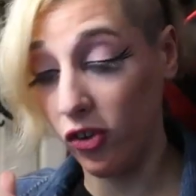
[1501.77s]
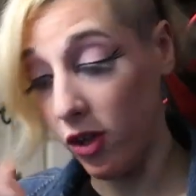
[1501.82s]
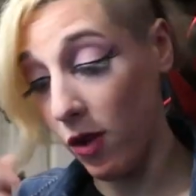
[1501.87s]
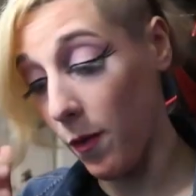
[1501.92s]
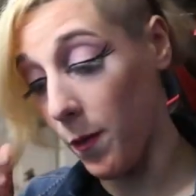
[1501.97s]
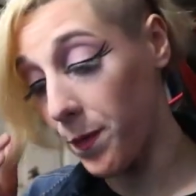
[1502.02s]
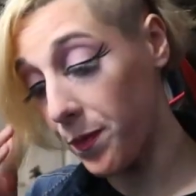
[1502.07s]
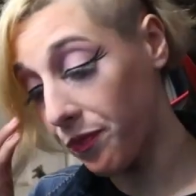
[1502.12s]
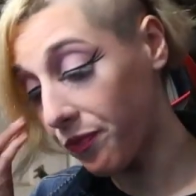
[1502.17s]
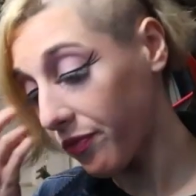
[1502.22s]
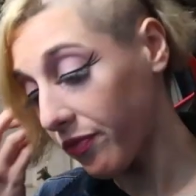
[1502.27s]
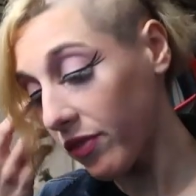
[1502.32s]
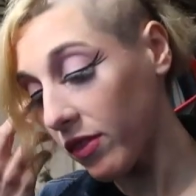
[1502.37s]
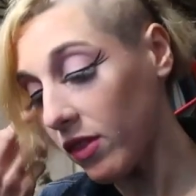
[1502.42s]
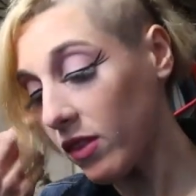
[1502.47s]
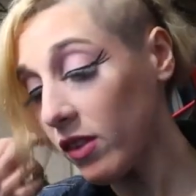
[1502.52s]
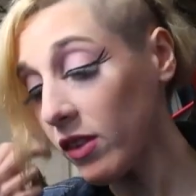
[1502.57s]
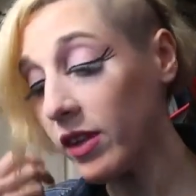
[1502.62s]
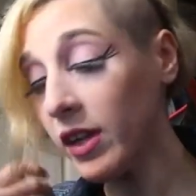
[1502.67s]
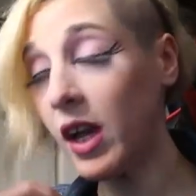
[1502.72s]
So
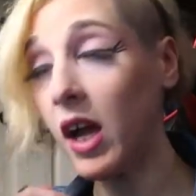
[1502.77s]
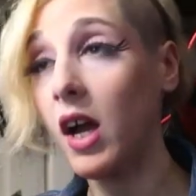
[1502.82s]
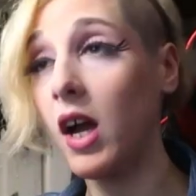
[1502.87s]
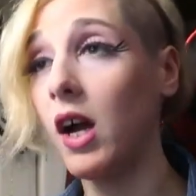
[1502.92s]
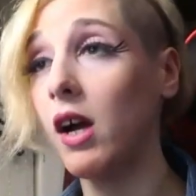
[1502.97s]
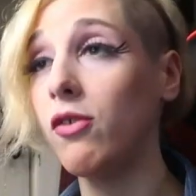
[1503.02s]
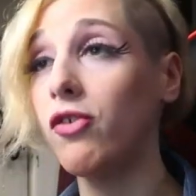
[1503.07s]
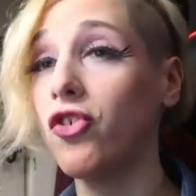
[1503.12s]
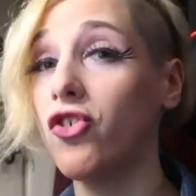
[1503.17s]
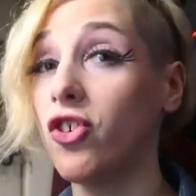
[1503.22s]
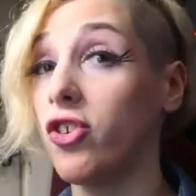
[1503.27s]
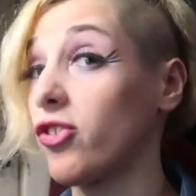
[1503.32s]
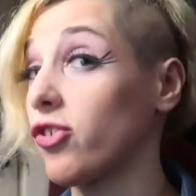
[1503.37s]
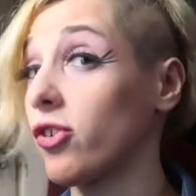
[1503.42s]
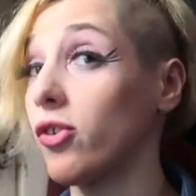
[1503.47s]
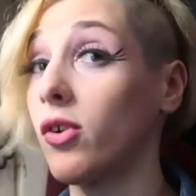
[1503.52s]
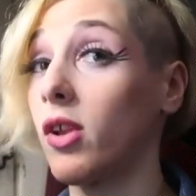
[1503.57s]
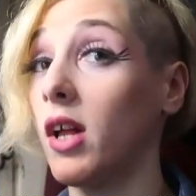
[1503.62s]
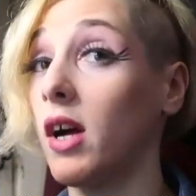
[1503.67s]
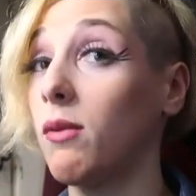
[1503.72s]
I was just
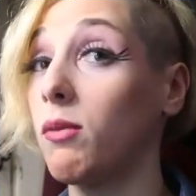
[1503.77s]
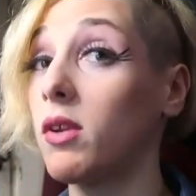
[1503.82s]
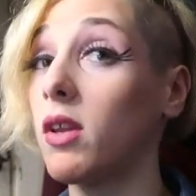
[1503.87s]
so glad